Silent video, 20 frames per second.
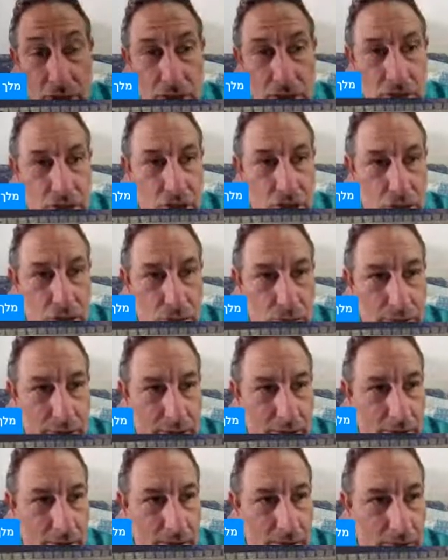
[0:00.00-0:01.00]
so where
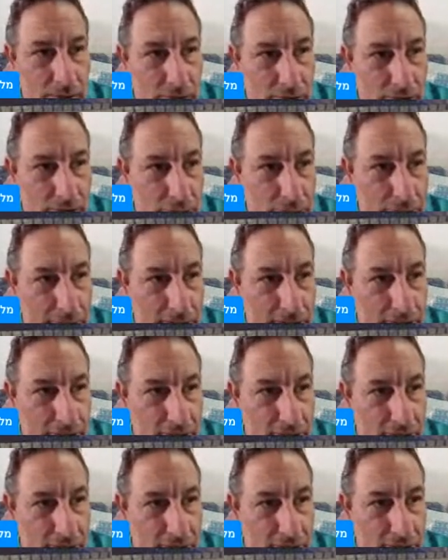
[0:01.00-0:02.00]
are all these
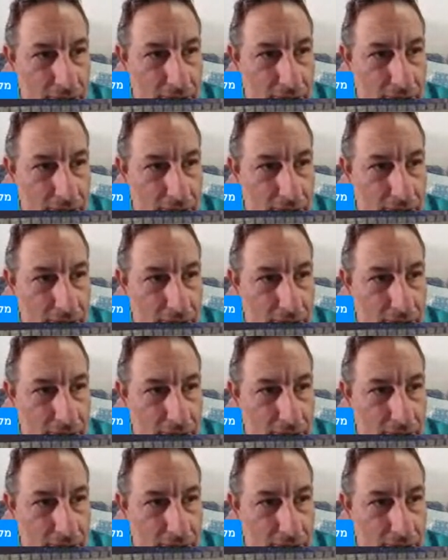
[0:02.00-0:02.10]
places?